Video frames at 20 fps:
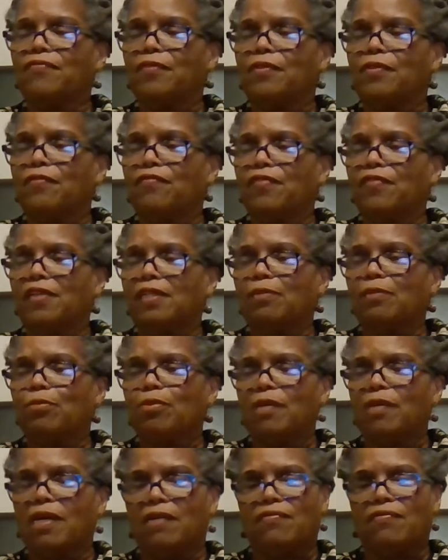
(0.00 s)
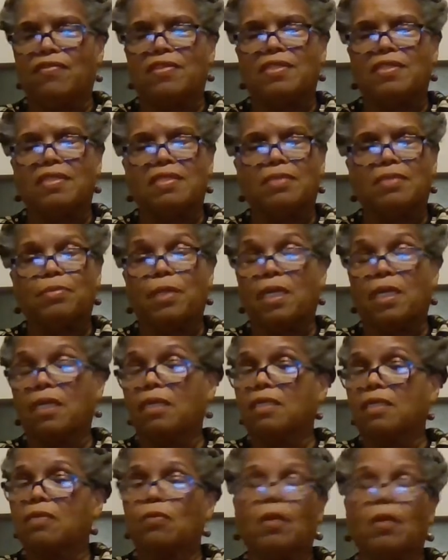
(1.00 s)
fulfilling prophecies
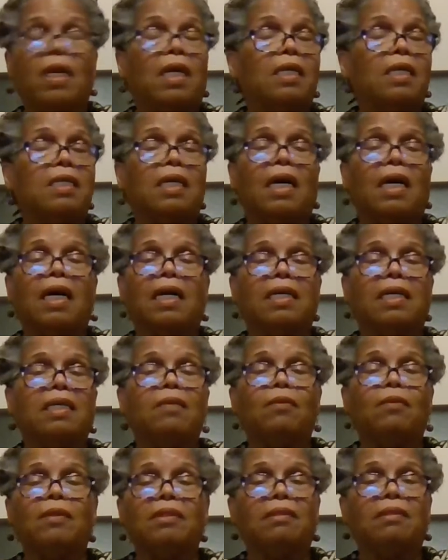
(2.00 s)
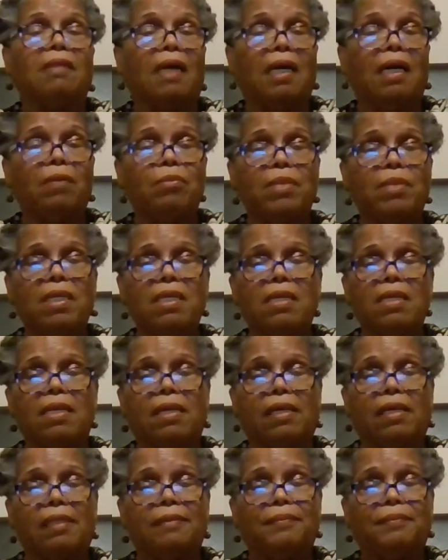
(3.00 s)
because when I die, he will not be
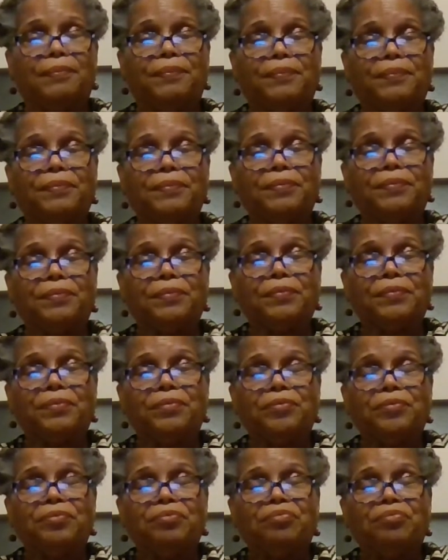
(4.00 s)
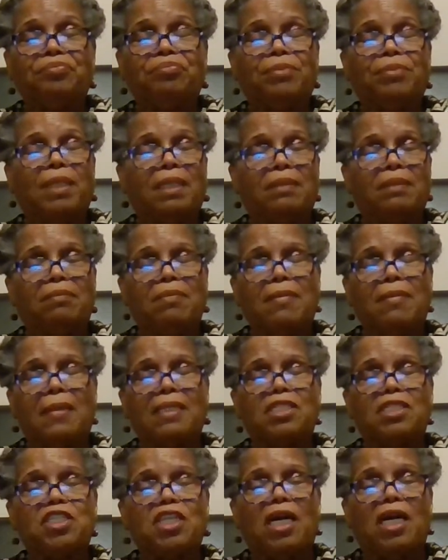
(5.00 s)
there. But
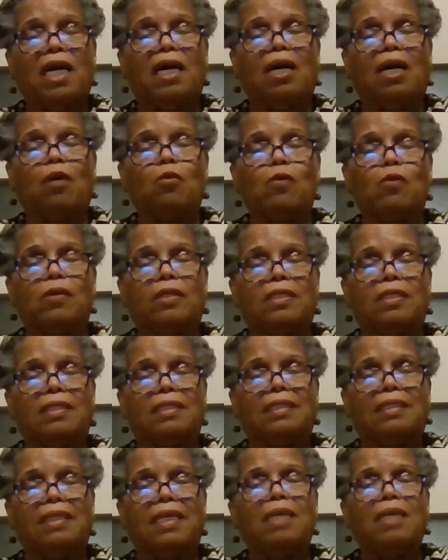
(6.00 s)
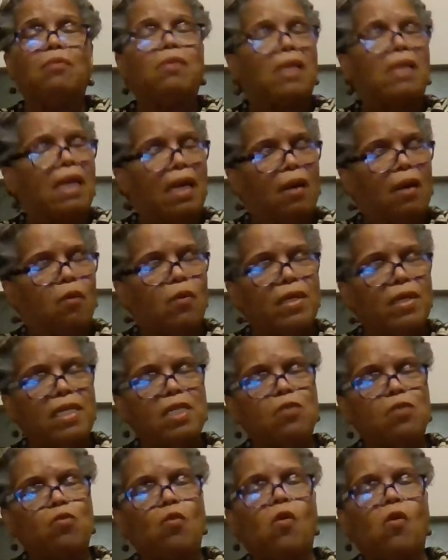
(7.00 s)
my child would he would
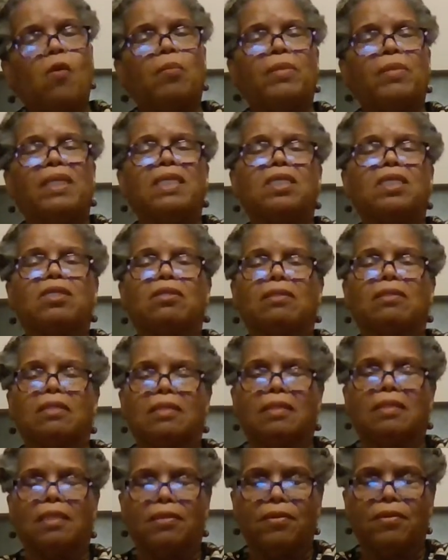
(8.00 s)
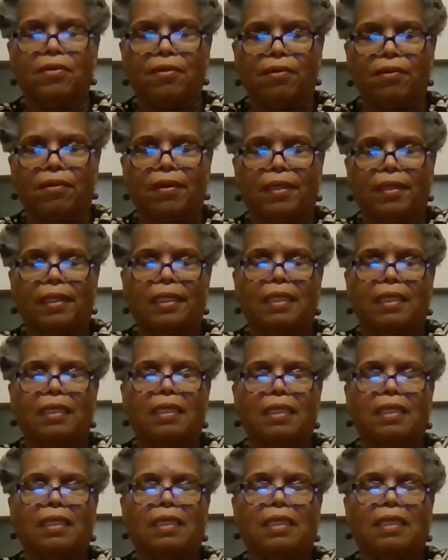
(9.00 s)
always want me to learn
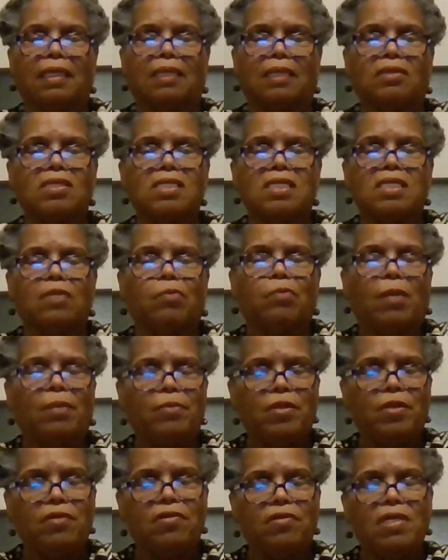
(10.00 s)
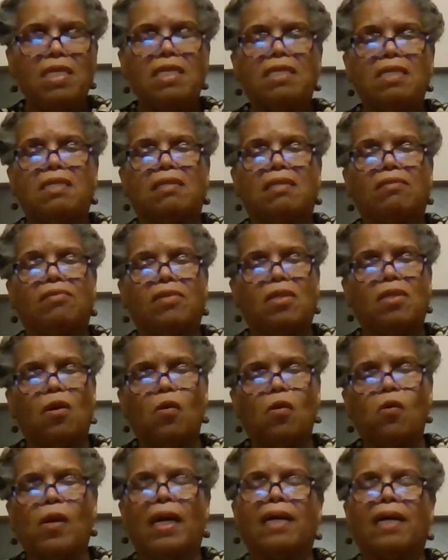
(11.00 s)
and because he said mom you need to
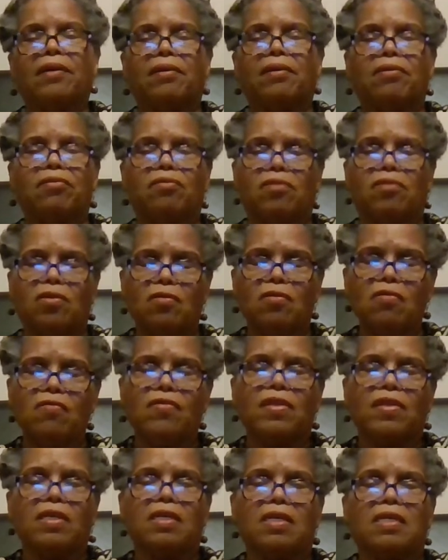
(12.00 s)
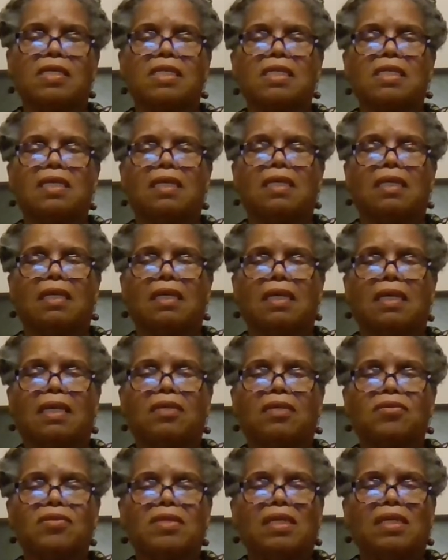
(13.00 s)
know how to do this and
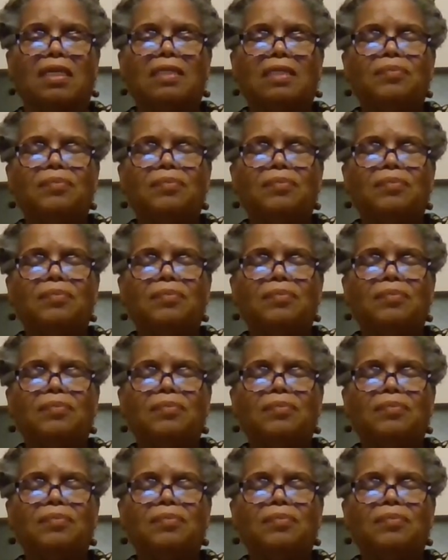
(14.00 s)
because